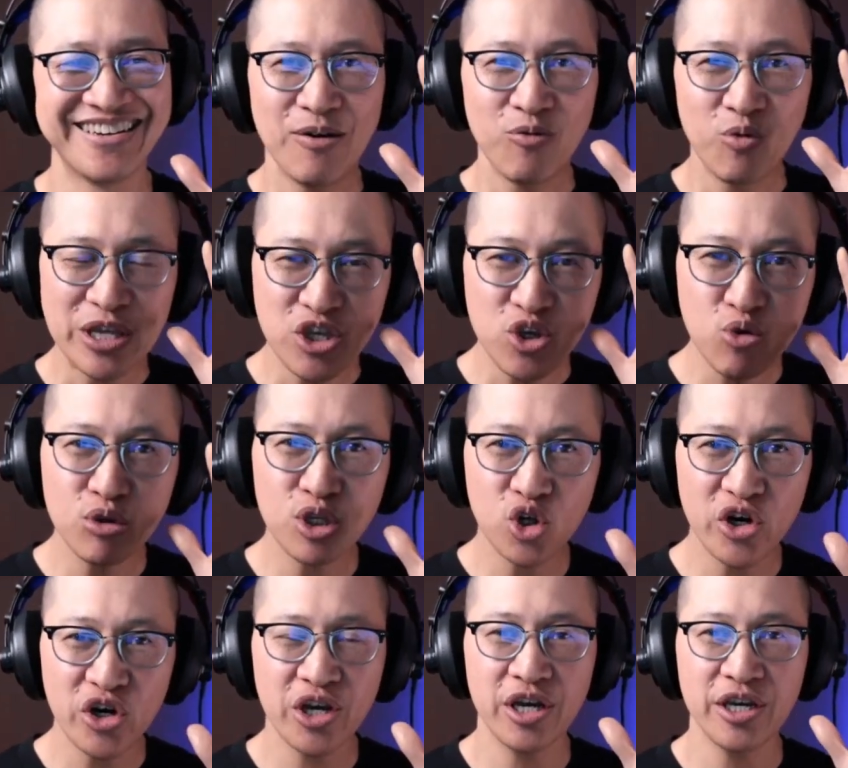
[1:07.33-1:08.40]
When you
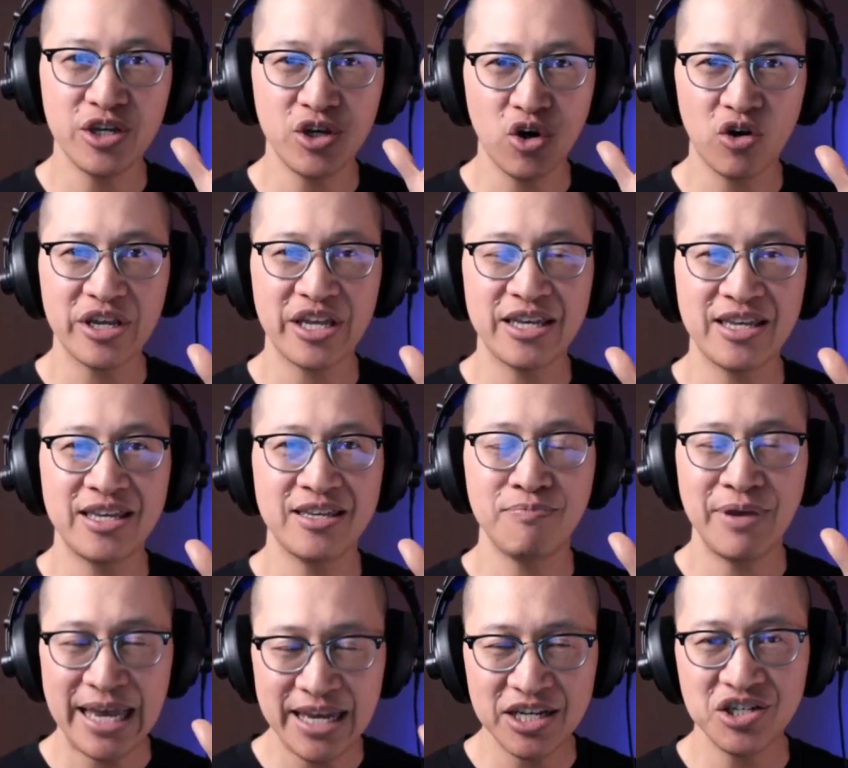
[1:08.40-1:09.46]
look your
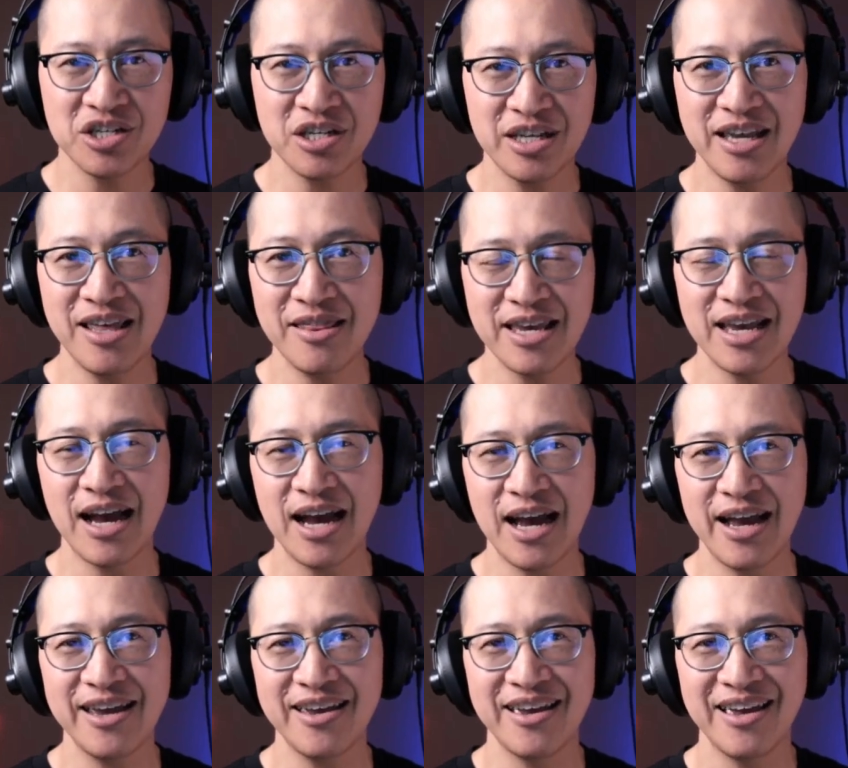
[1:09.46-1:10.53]
patient in the
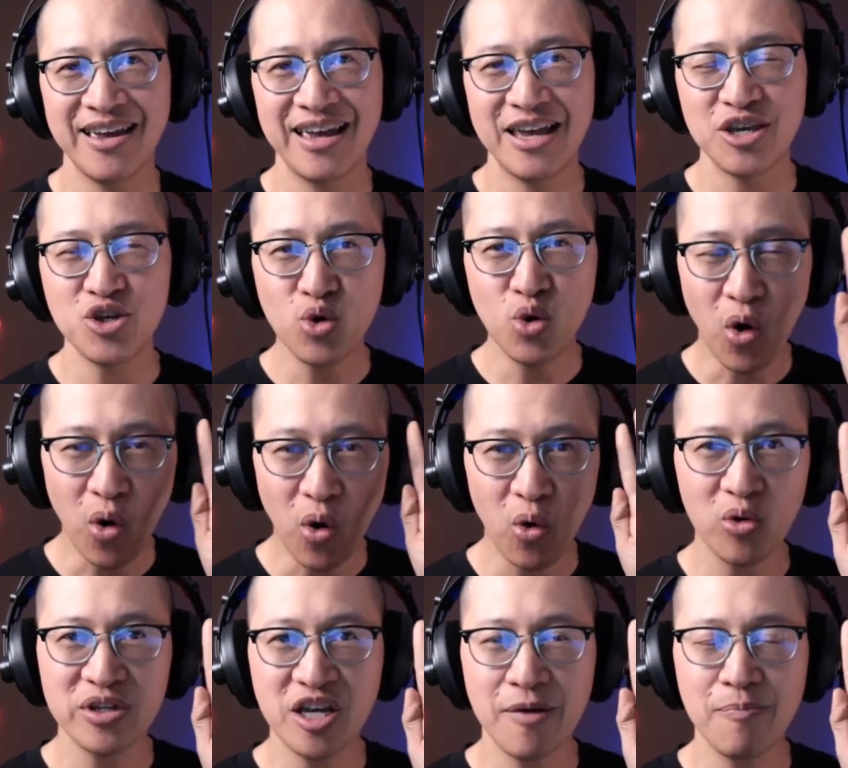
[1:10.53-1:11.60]
eye, you
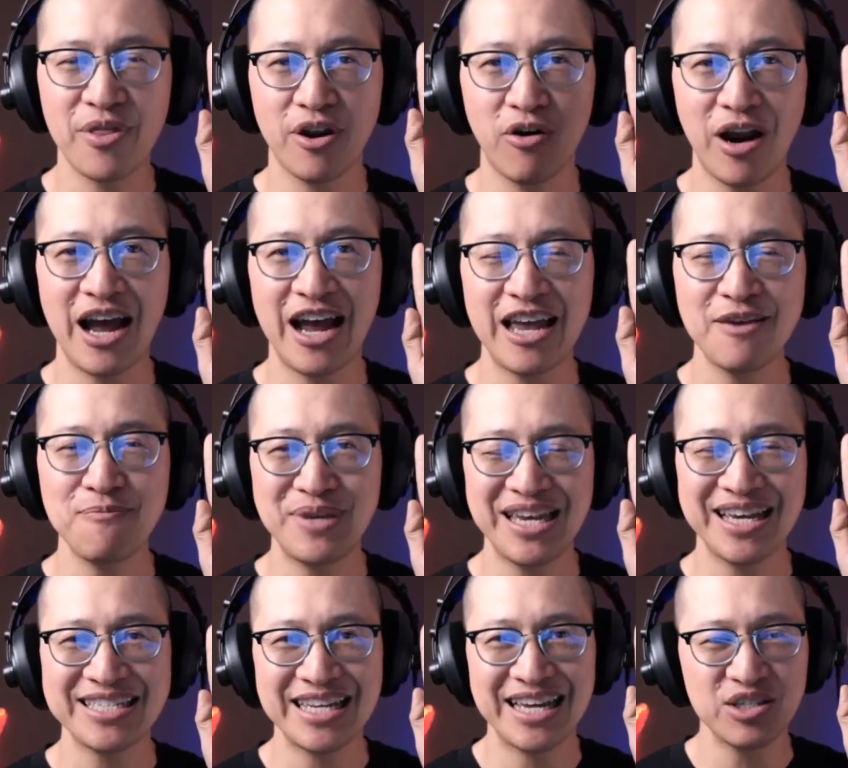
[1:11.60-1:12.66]
hold up their
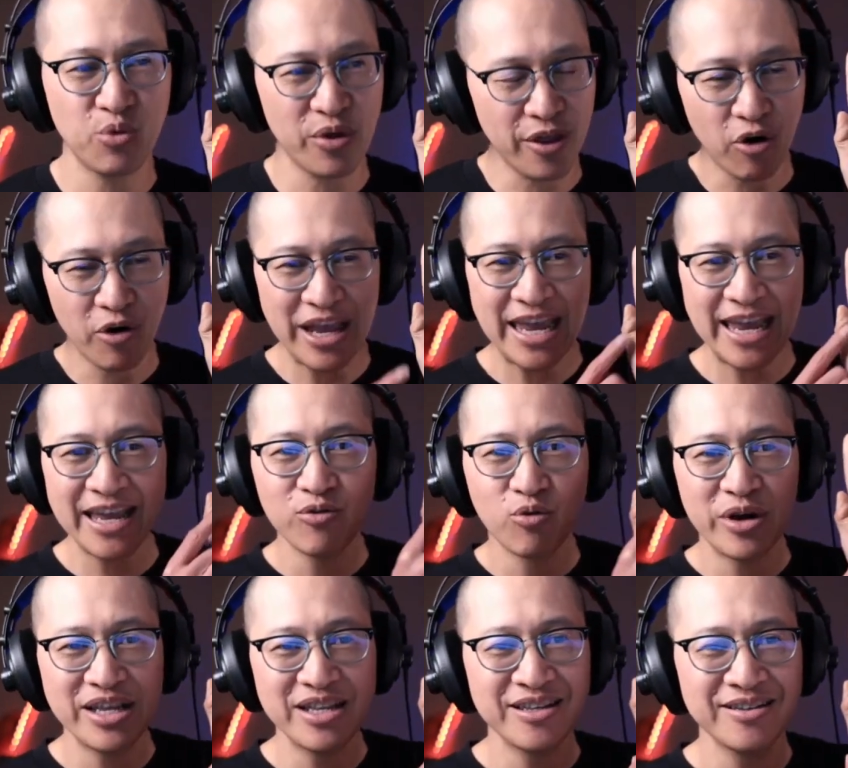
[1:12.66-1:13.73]
IPSS with their
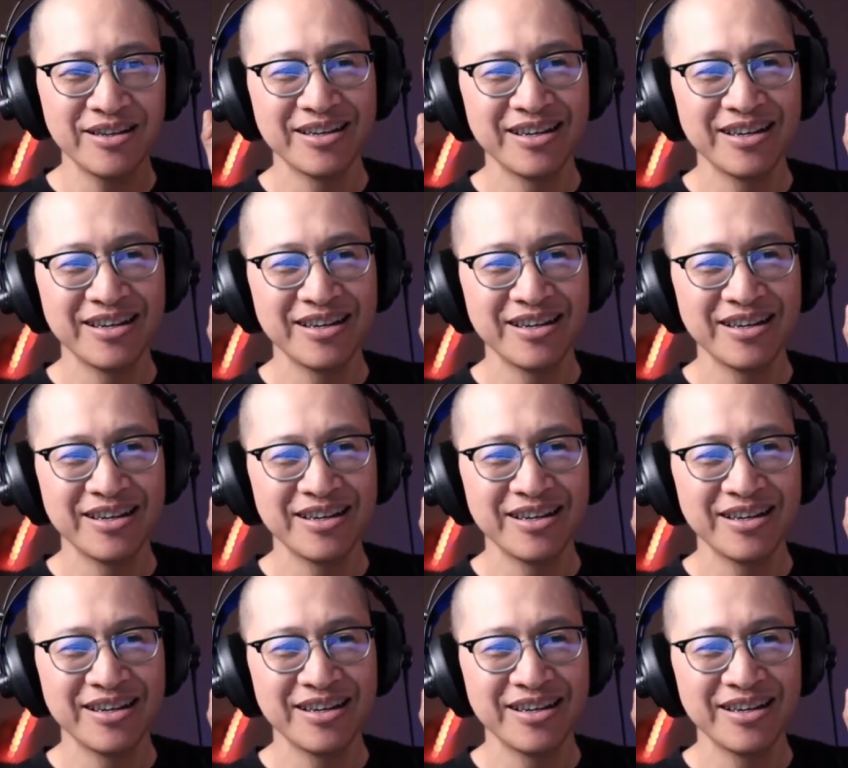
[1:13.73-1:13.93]
handwritten